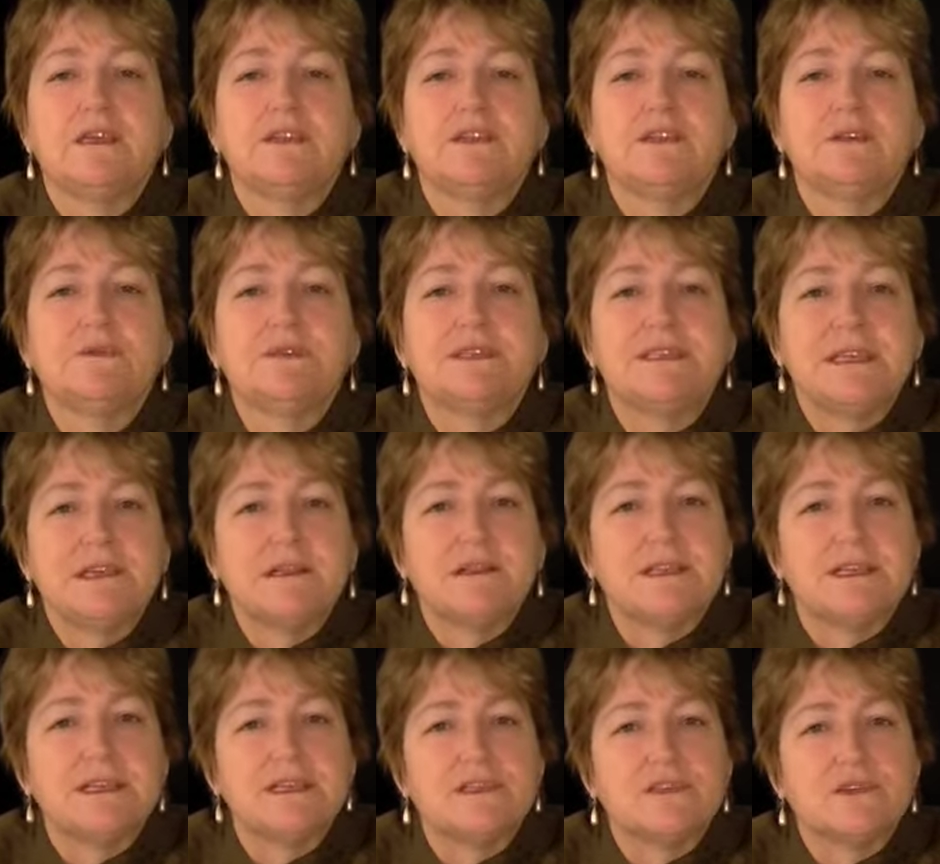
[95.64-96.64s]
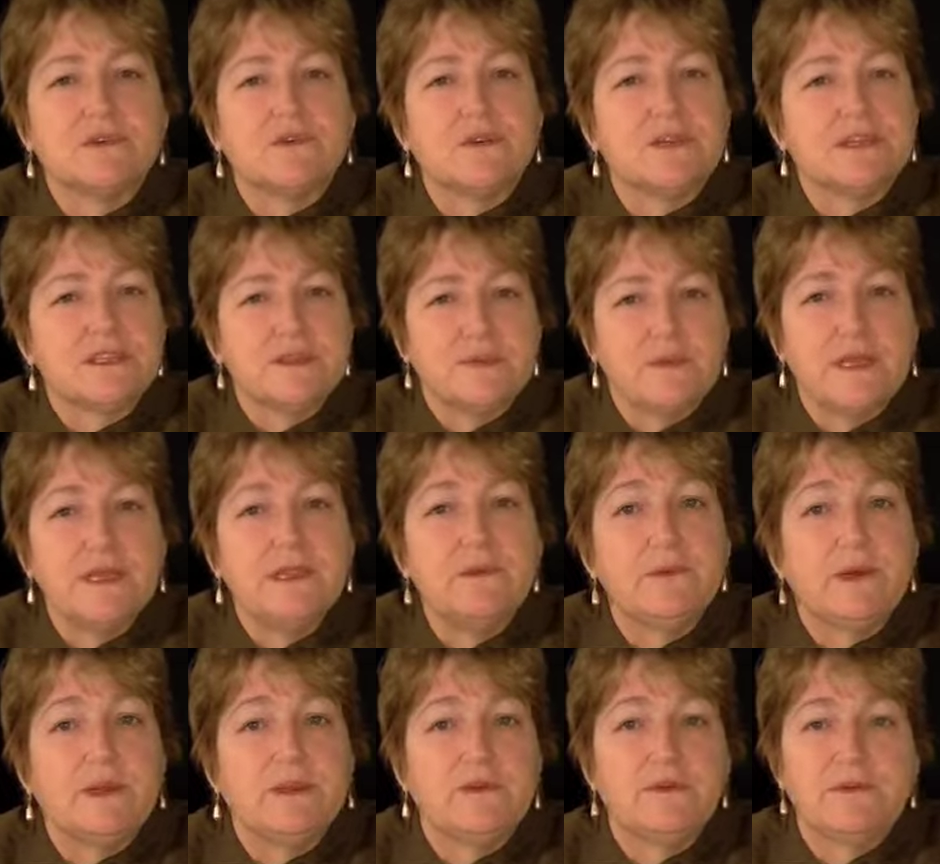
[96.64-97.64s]
She would tell these stories to
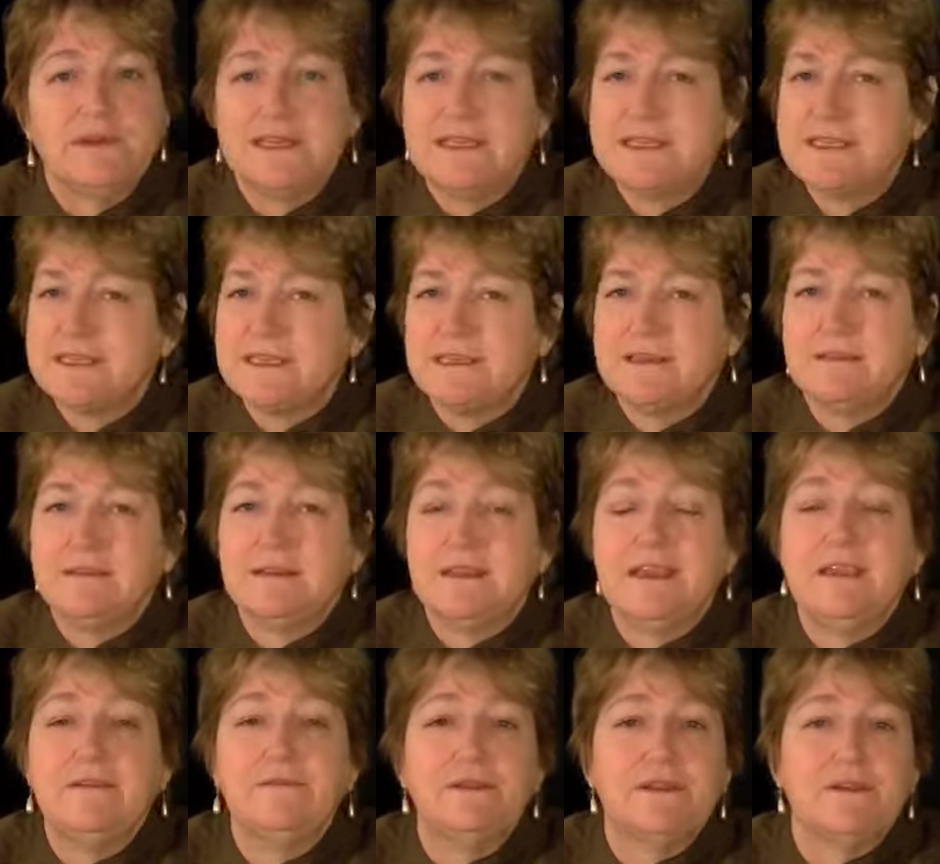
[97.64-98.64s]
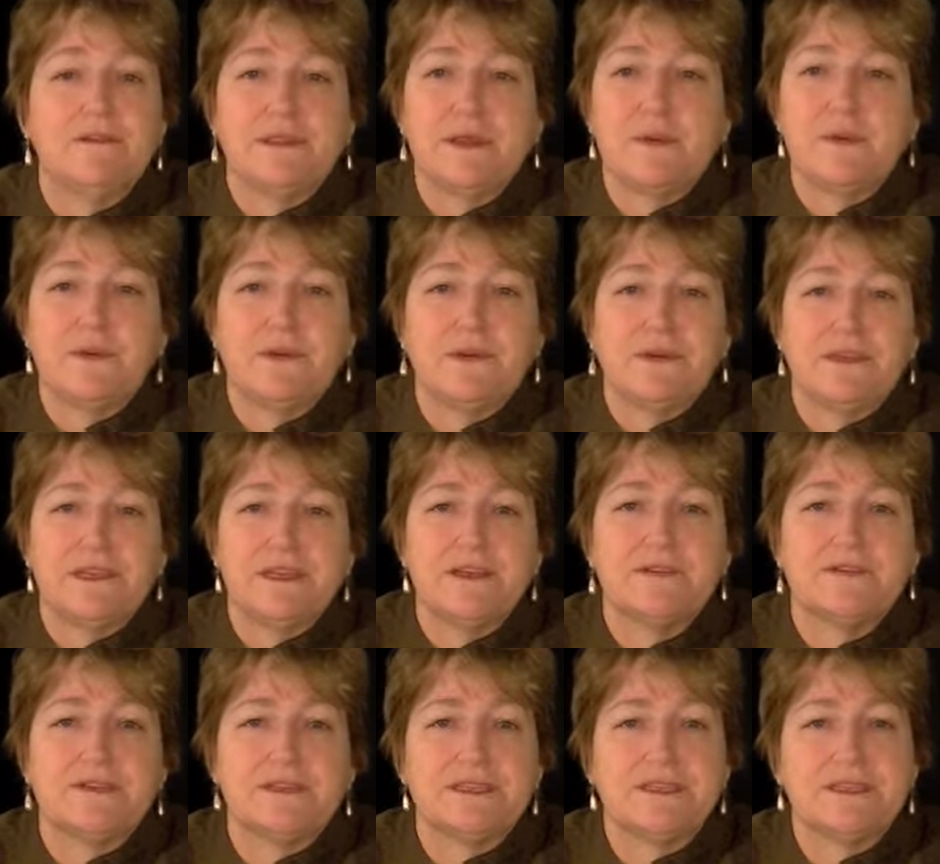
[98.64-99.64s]
anyone who'd listen, even if they were not
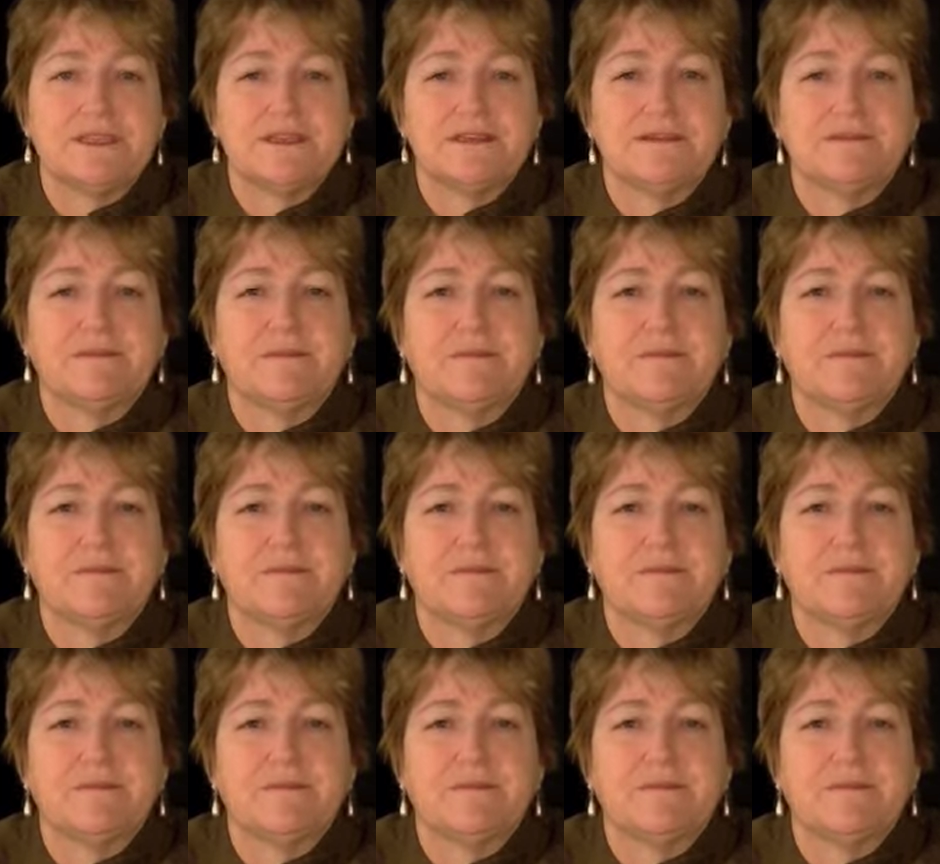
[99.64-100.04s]
interested.